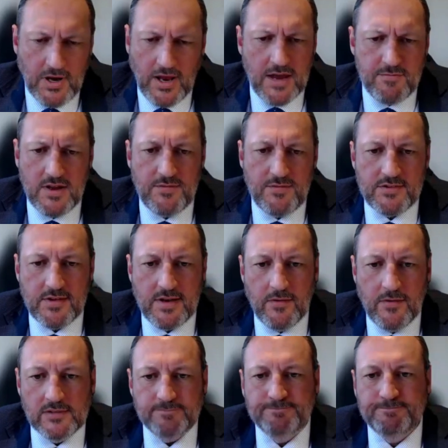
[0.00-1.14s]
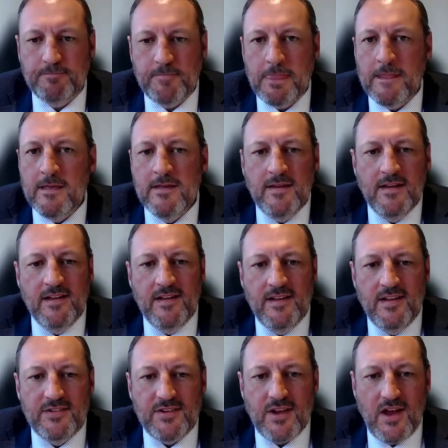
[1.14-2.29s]
even if it's an error.
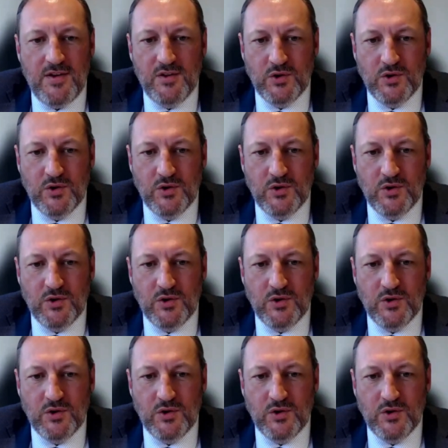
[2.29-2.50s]
So